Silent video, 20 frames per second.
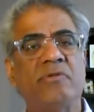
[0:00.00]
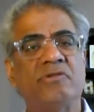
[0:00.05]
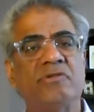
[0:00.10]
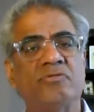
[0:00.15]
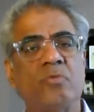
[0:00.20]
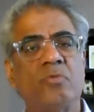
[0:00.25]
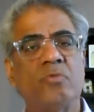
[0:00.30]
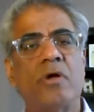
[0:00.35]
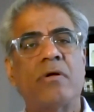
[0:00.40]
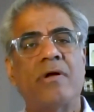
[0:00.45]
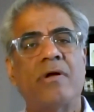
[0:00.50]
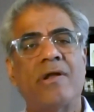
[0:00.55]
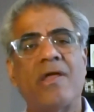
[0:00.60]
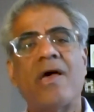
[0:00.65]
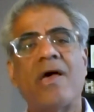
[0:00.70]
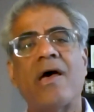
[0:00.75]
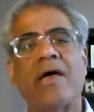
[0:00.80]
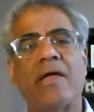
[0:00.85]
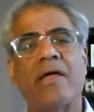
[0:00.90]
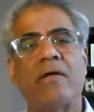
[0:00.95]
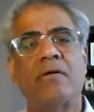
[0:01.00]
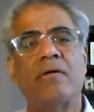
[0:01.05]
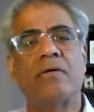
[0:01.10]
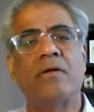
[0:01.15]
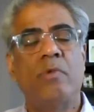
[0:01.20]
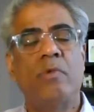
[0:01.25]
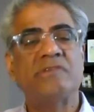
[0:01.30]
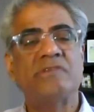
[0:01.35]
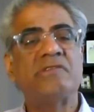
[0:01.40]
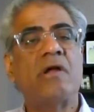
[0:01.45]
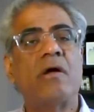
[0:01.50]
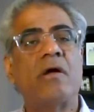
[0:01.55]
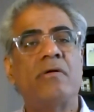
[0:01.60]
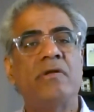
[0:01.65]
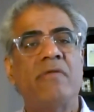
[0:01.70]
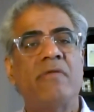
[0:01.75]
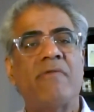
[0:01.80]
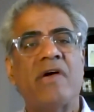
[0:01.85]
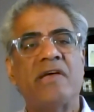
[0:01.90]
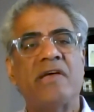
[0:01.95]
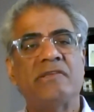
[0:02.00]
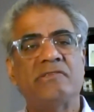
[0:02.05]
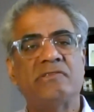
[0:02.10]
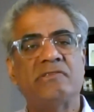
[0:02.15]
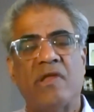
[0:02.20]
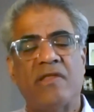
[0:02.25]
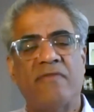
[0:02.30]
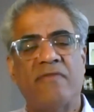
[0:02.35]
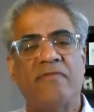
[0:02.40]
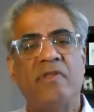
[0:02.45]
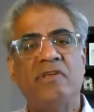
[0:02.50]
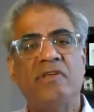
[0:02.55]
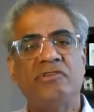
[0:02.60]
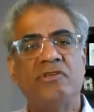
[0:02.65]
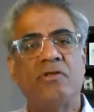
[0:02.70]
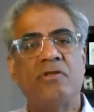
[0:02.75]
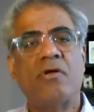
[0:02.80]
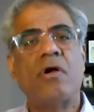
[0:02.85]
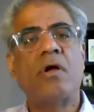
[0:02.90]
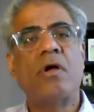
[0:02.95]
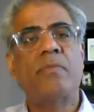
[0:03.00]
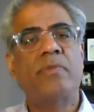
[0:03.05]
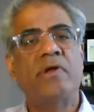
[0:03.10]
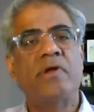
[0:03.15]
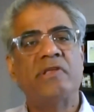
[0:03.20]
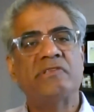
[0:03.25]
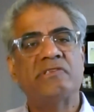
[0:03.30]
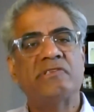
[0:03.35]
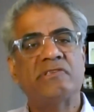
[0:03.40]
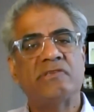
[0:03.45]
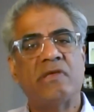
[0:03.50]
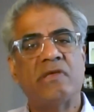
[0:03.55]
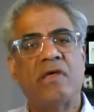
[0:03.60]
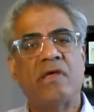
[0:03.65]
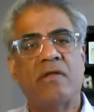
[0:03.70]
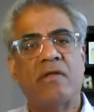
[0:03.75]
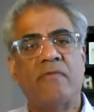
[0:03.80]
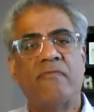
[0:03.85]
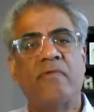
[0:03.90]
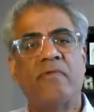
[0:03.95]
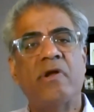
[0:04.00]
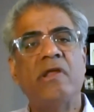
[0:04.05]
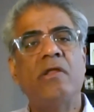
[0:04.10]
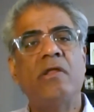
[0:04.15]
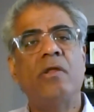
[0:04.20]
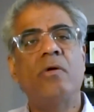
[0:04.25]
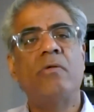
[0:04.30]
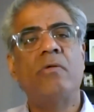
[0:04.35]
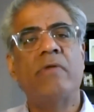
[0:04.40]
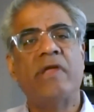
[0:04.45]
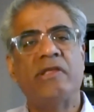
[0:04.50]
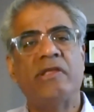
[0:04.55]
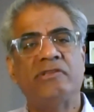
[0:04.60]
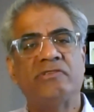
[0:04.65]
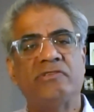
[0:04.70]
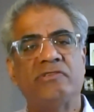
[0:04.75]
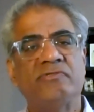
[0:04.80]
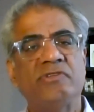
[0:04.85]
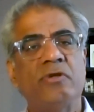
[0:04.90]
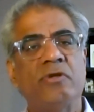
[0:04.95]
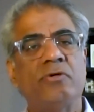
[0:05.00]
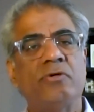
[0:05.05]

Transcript: centimeters of water and high. Whereas our device, by definition, operates at a very low range